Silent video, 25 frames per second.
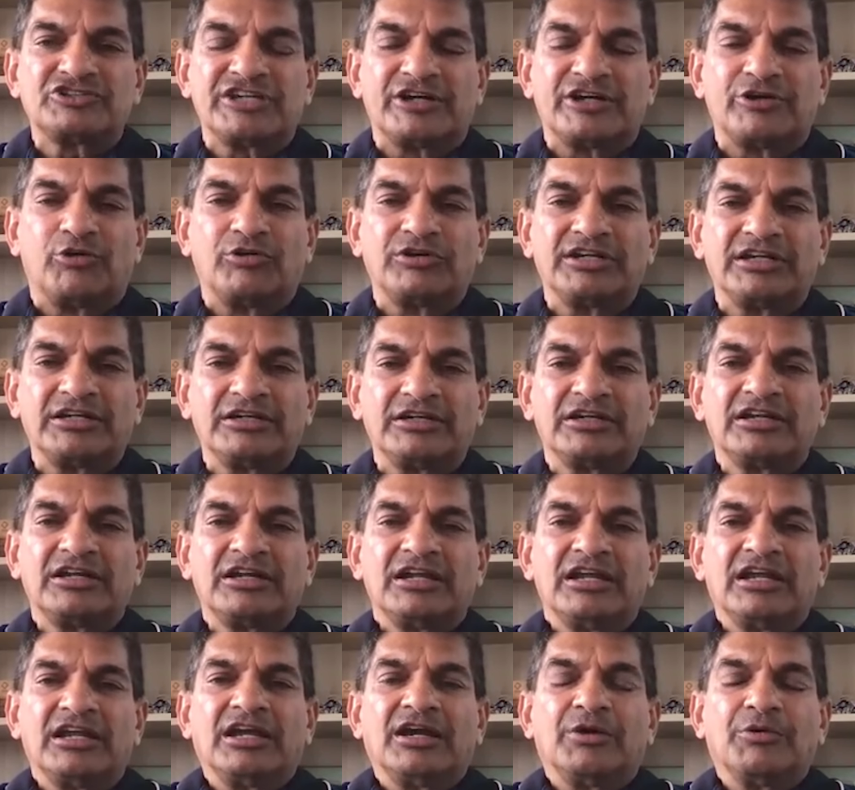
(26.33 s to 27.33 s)
shareholder.
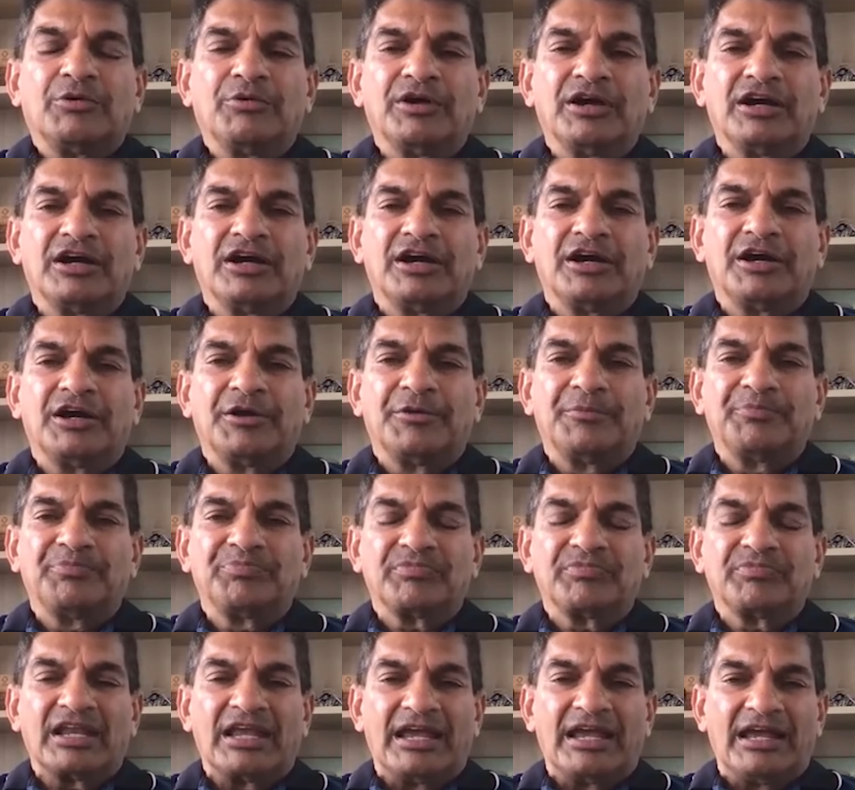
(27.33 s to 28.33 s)

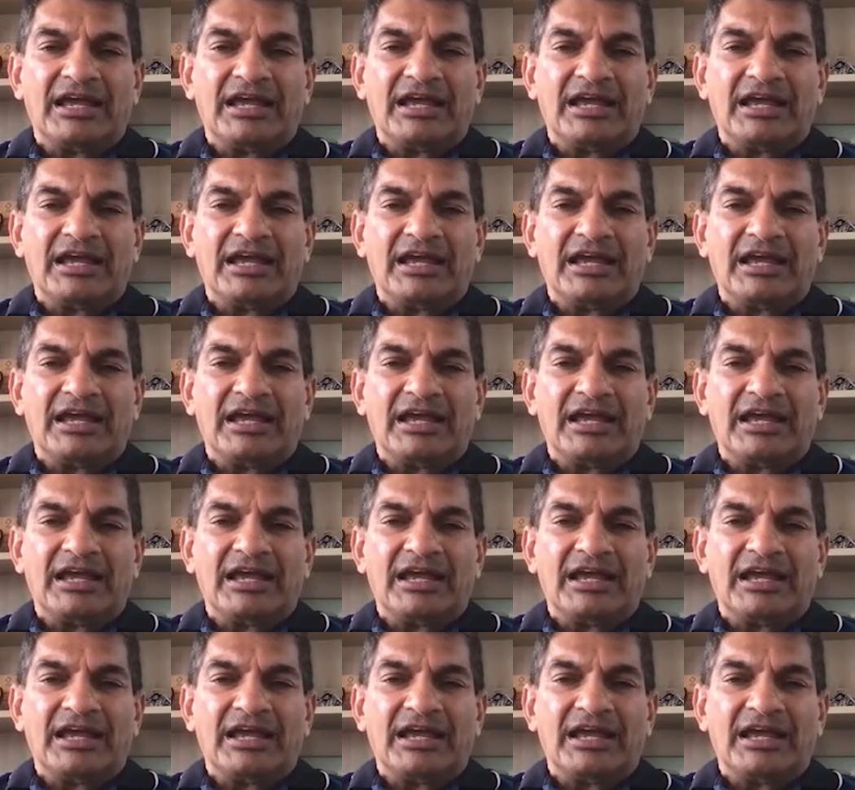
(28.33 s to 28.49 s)
The